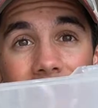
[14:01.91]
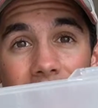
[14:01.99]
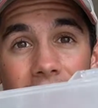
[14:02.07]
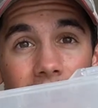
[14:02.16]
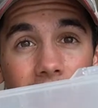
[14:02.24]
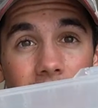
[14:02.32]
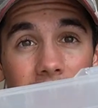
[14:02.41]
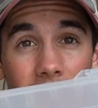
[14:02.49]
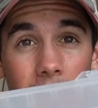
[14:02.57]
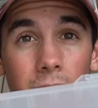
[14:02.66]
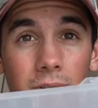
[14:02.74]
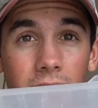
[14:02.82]
there's a
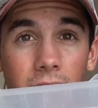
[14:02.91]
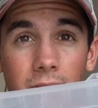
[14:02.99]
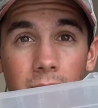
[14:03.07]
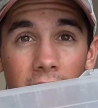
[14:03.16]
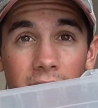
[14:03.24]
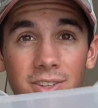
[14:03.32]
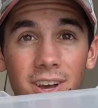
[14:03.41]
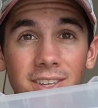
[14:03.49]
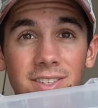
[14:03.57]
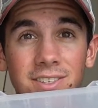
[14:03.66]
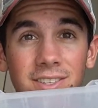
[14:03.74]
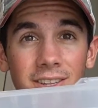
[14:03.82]
CUDA tube, as you
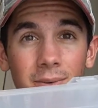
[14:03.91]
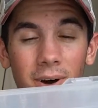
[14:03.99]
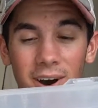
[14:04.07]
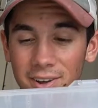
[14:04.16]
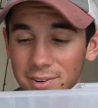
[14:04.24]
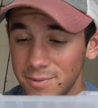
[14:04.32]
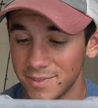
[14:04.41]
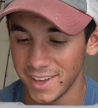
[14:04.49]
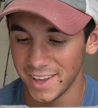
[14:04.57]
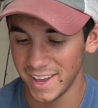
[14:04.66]
guys can see in the bottom.